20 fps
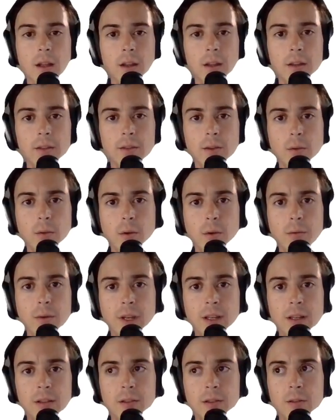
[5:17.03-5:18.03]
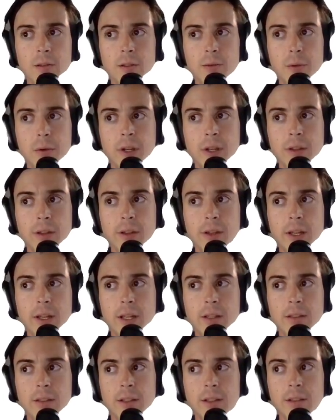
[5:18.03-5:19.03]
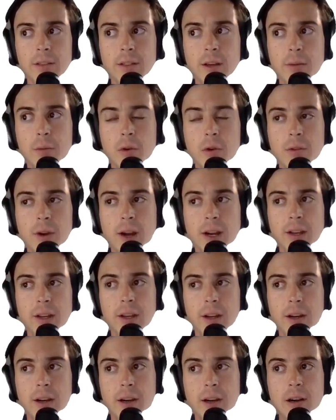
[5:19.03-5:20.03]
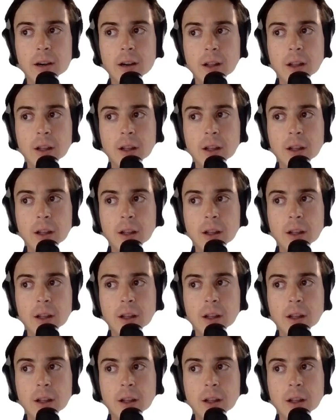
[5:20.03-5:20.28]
So what we can do is we can look at this example right here